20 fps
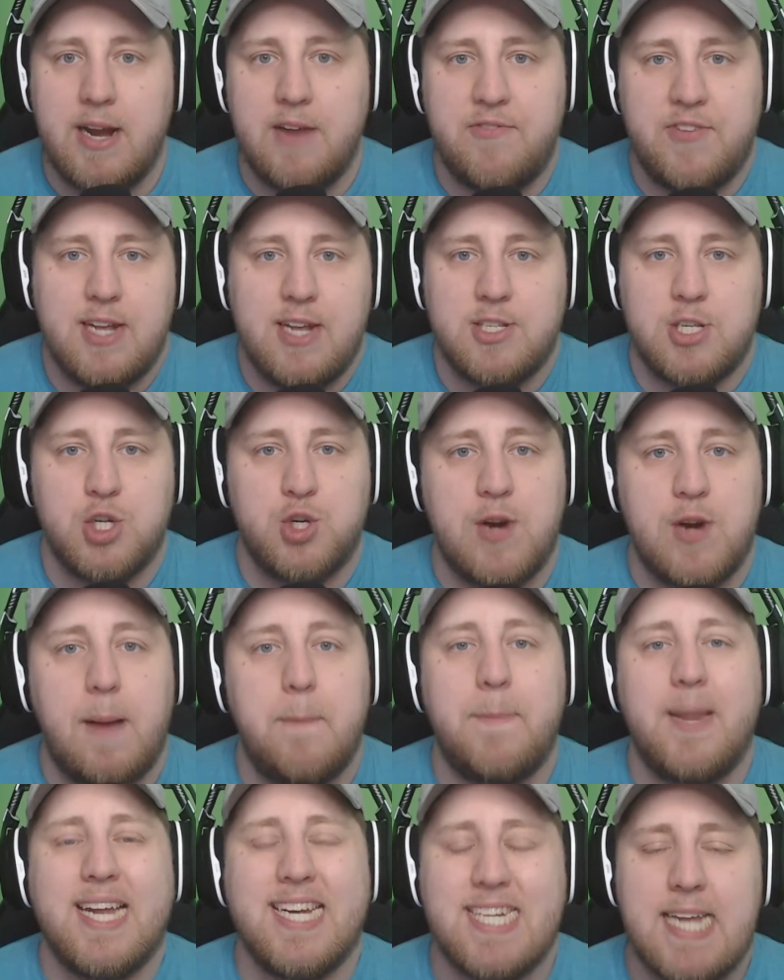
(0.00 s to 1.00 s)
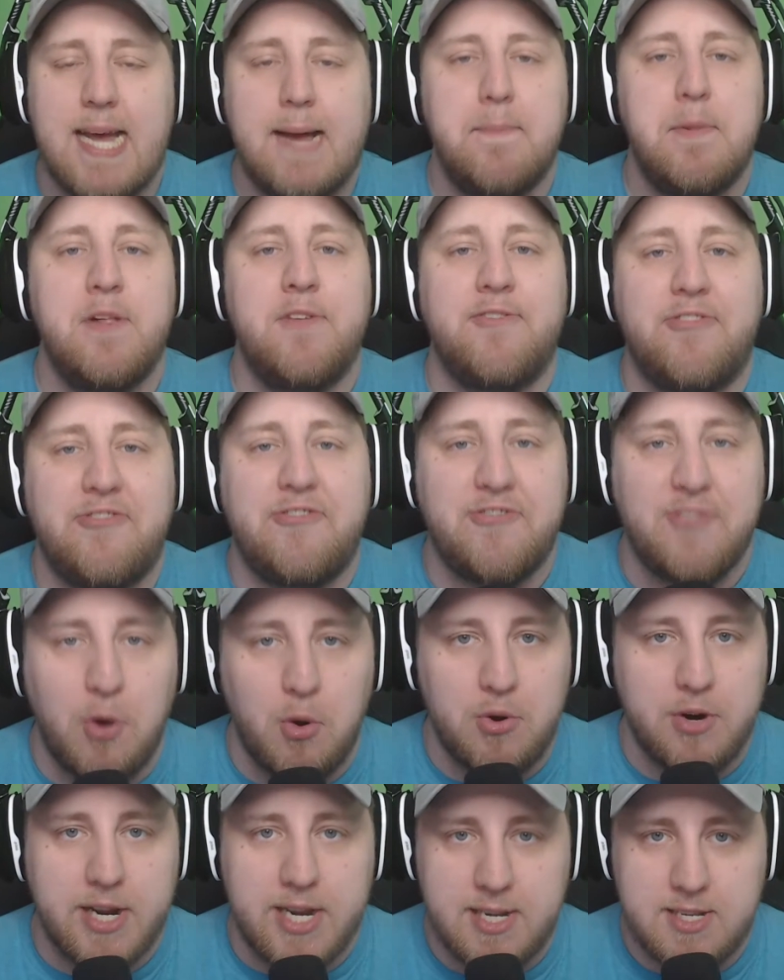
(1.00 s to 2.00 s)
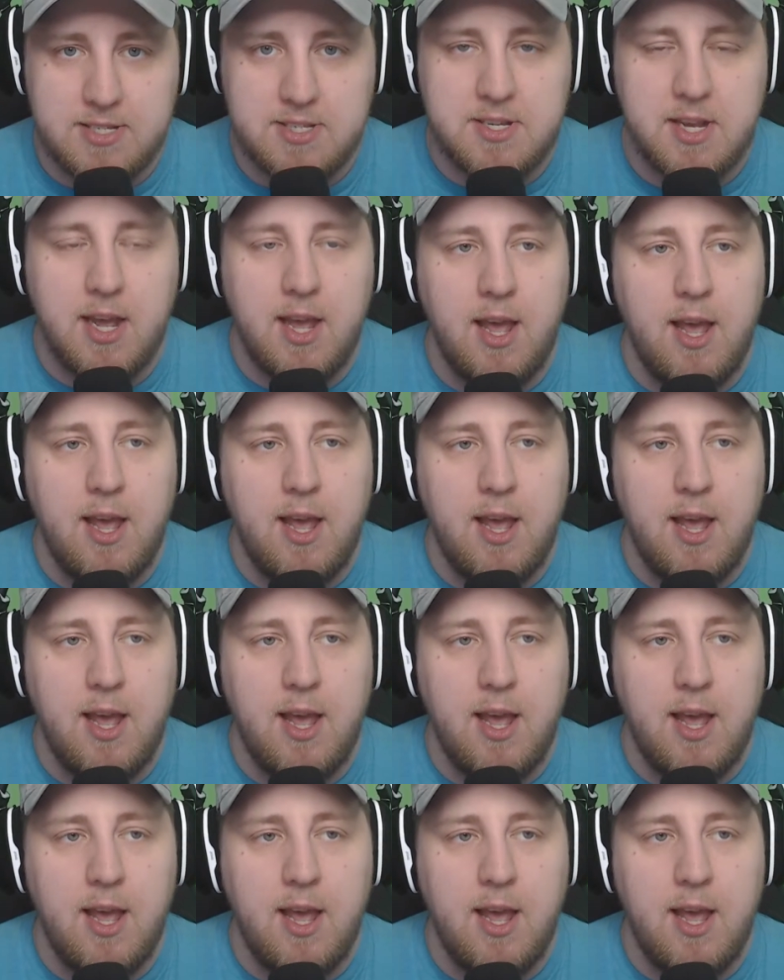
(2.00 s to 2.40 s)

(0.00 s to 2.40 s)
If he doesn't drop double 40s